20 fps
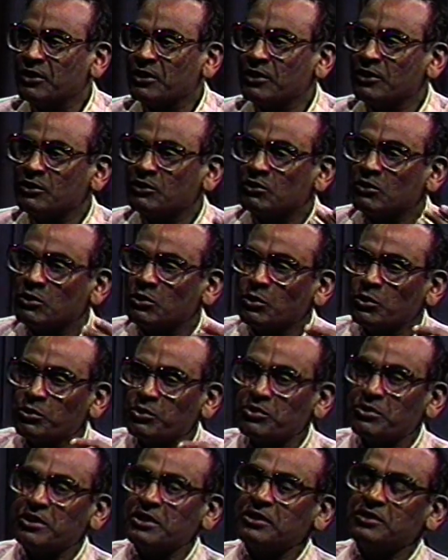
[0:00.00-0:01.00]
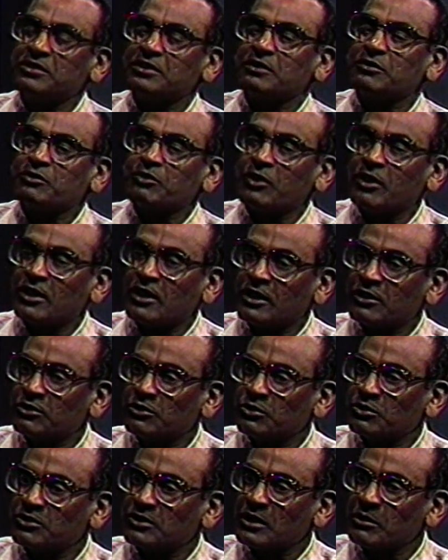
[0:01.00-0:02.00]
is no reason for us
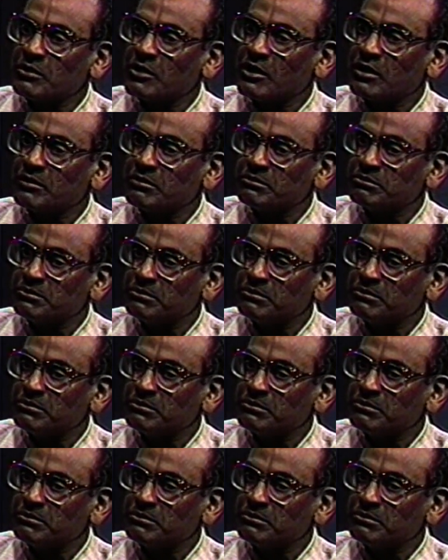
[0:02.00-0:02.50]
to somehow